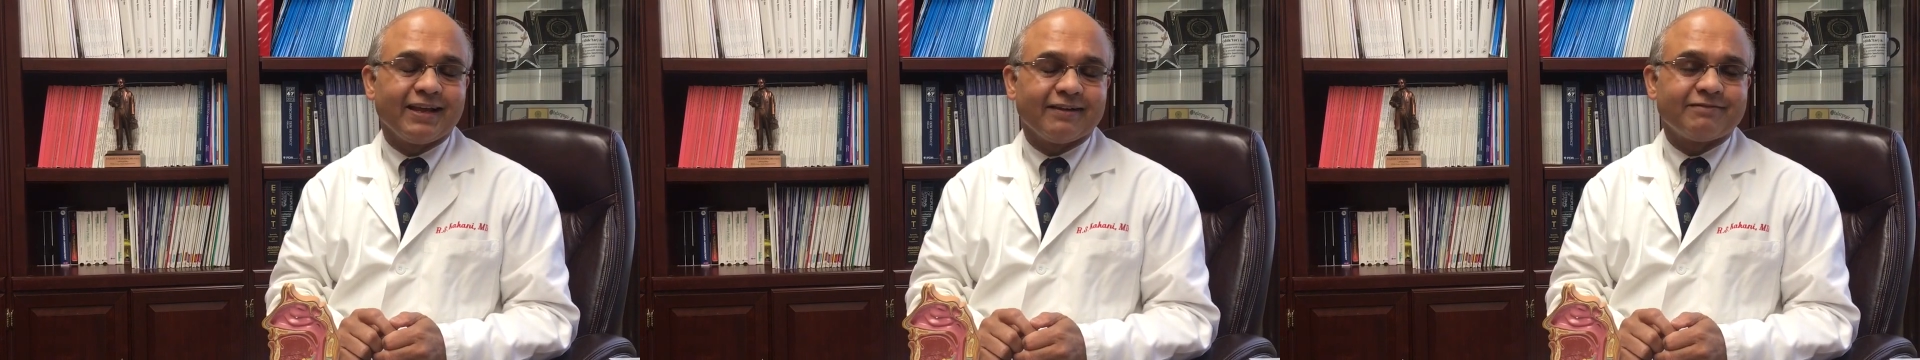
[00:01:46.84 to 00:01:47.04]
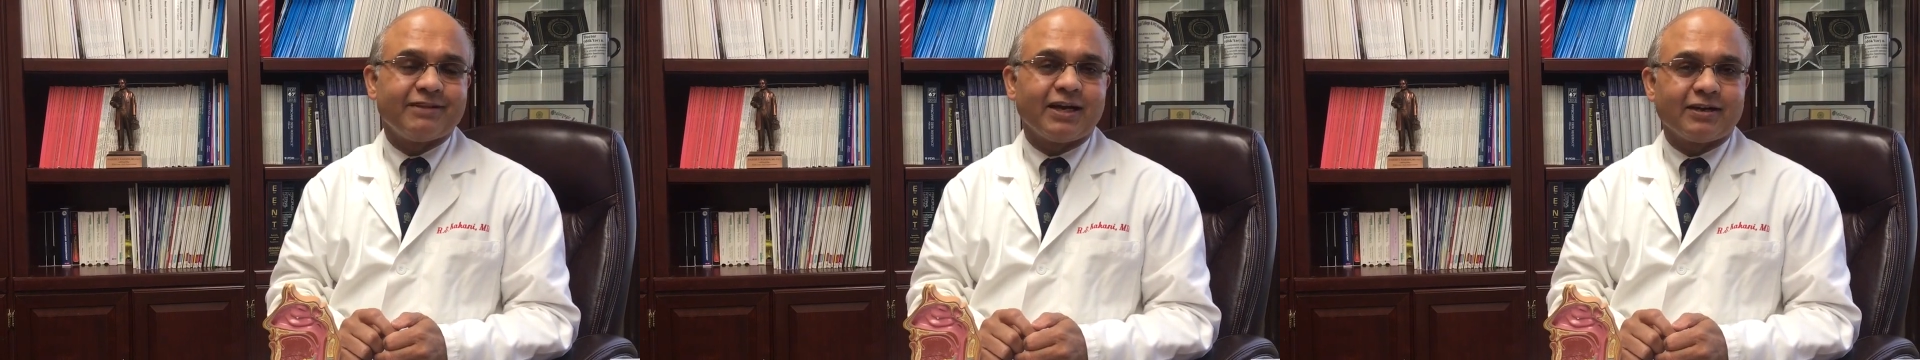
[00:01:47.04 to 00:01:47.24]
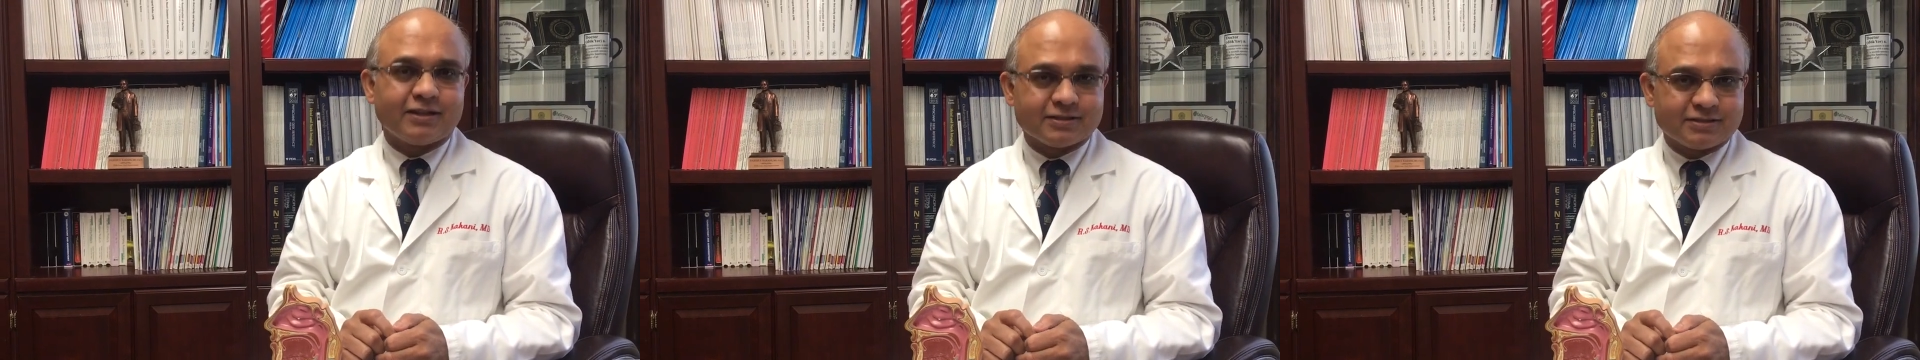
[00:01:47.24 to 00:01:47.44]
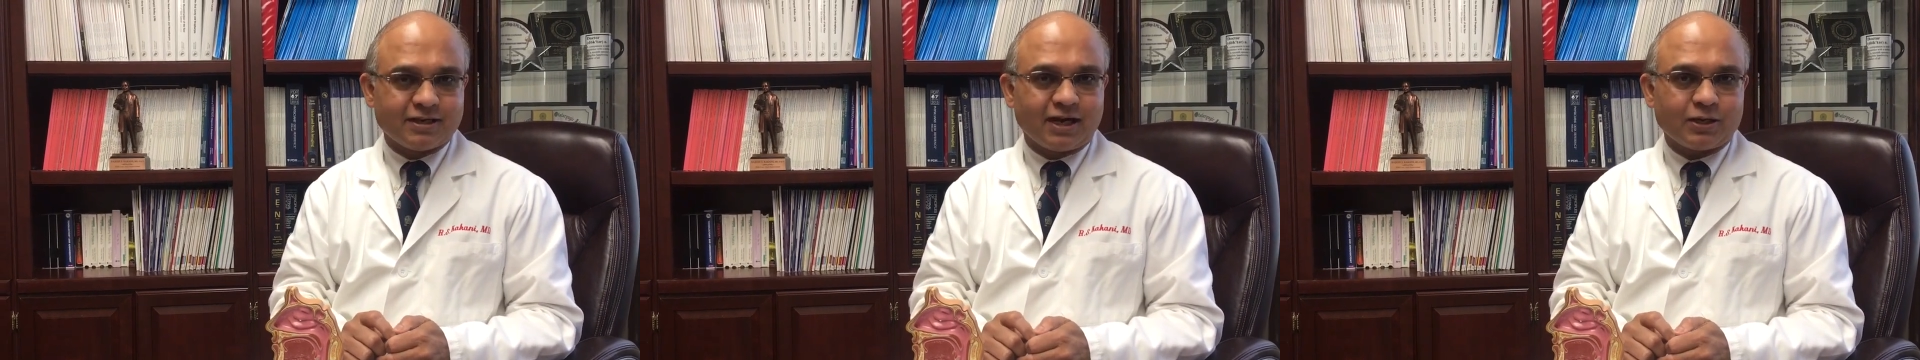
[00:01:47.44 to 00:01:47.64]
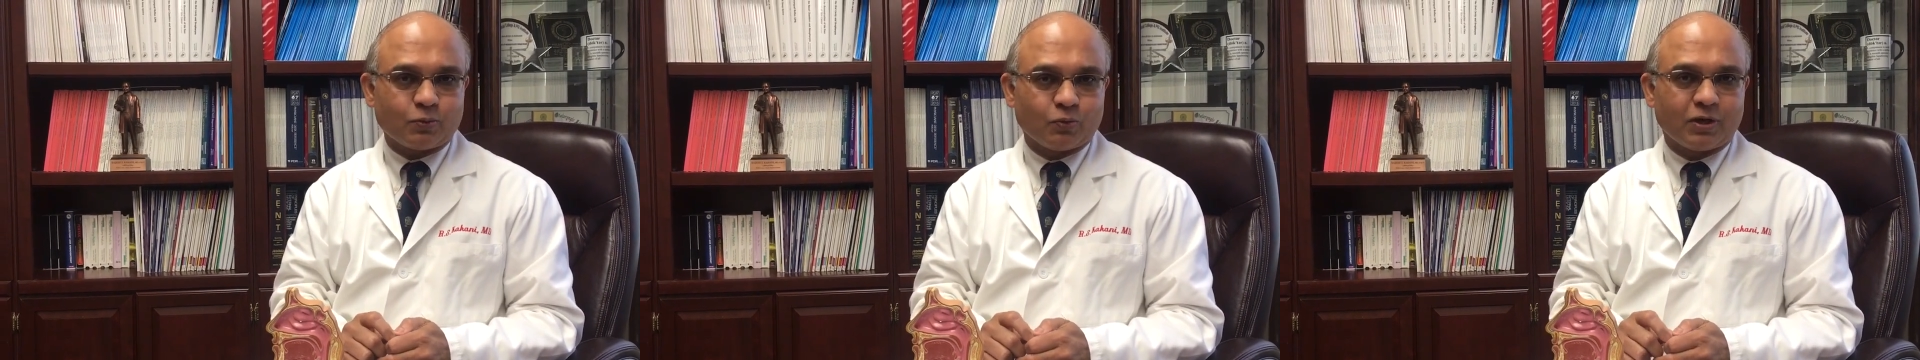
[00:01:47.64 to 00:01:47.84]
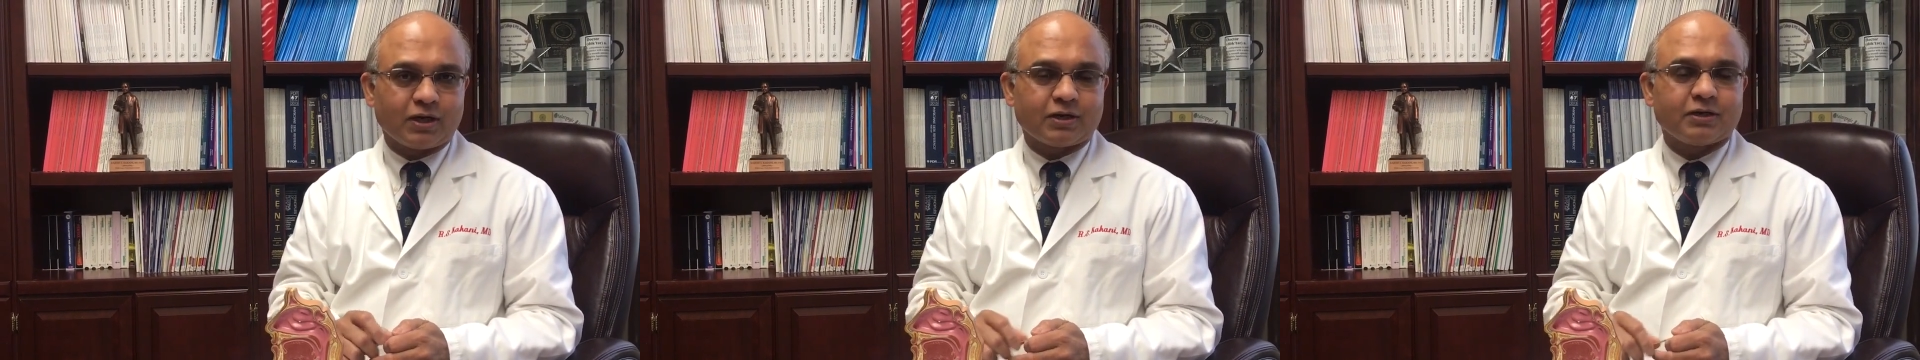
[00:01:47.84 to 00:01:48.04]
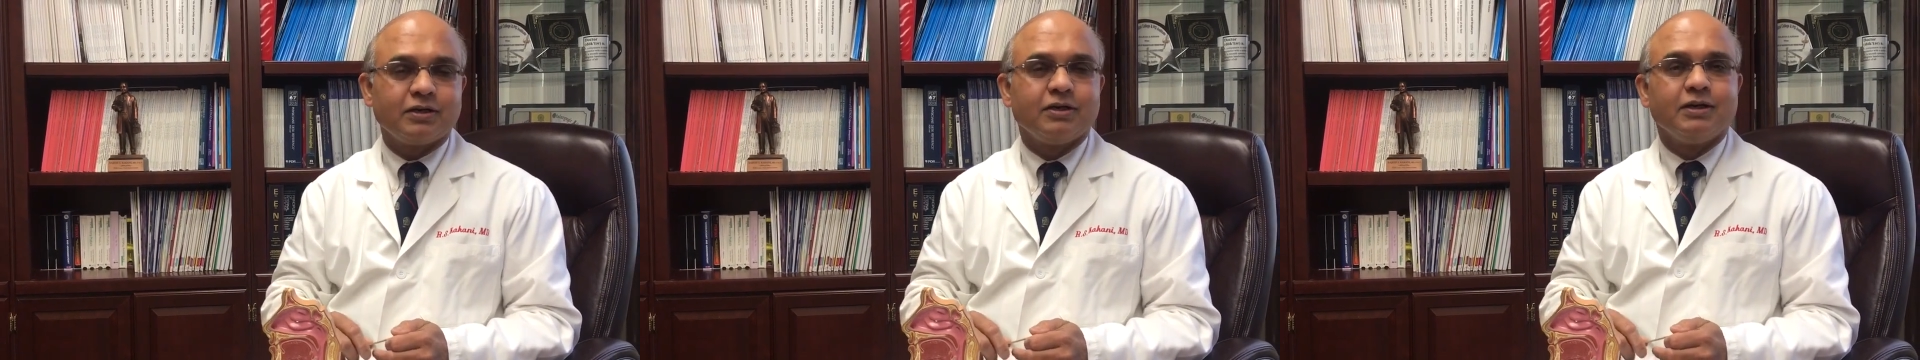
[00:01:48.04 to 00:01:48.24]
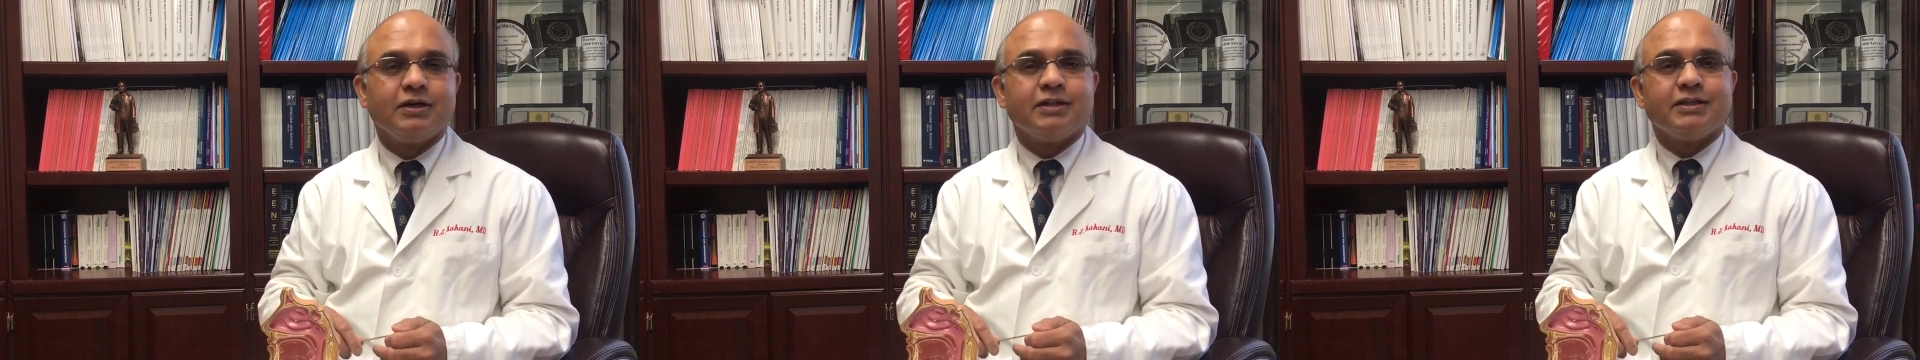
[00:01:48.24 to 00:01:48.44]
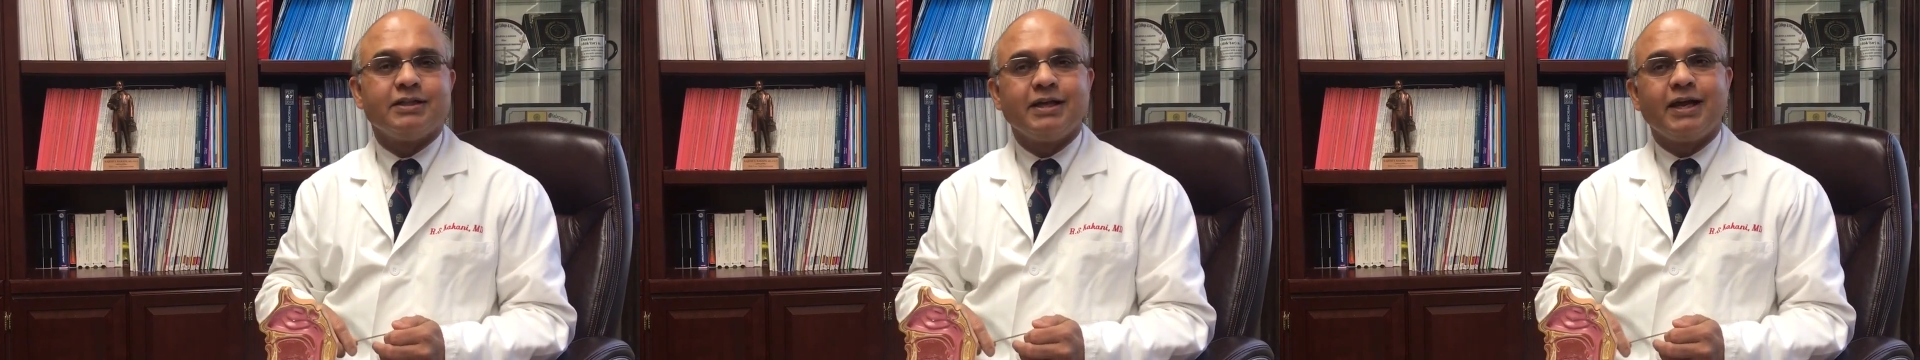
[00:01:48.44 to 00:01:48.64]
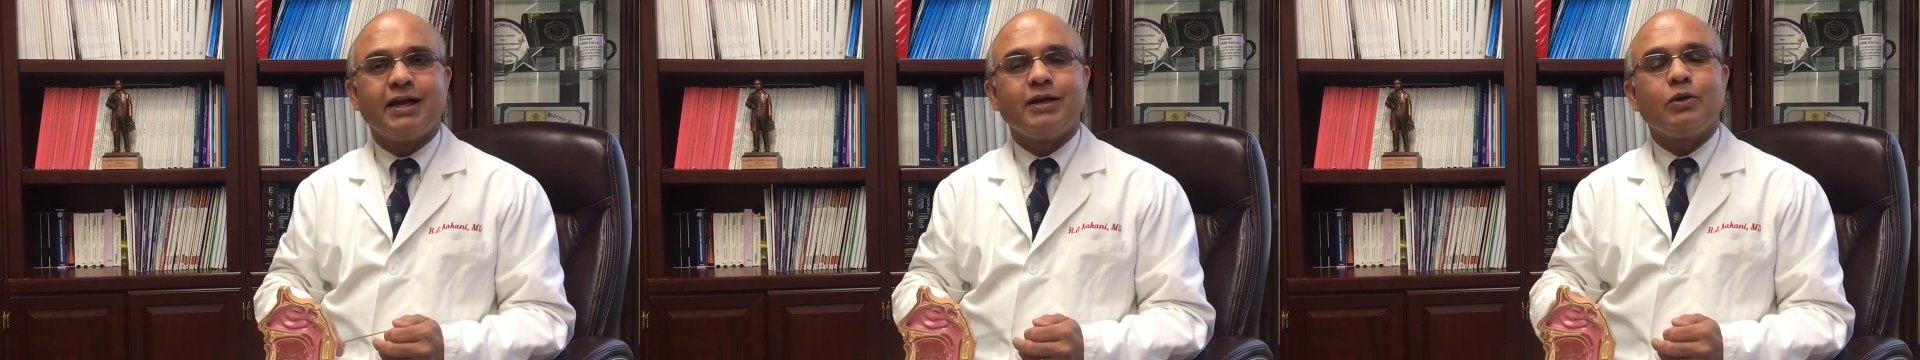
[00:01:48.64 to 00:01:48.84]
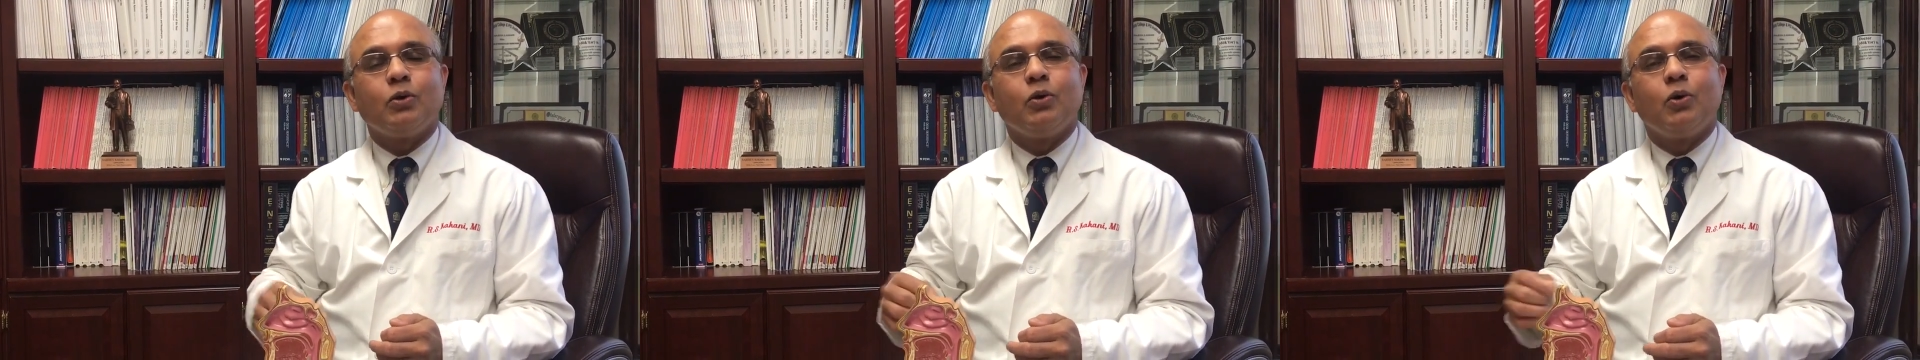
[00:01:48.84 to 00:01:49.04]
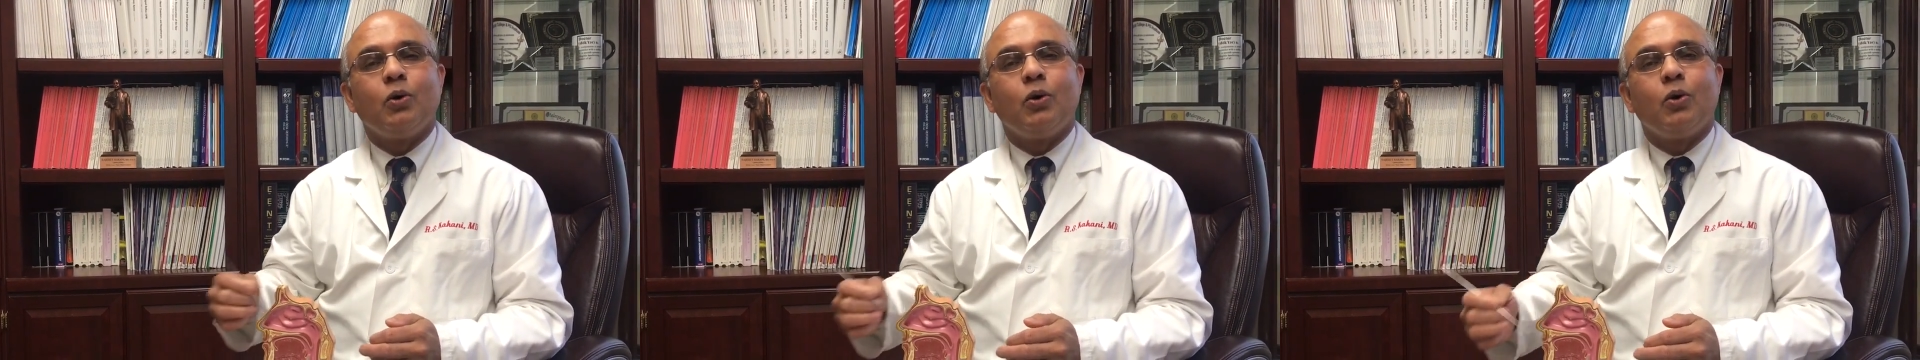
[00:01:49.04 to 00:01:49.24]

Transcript: If that does not work, then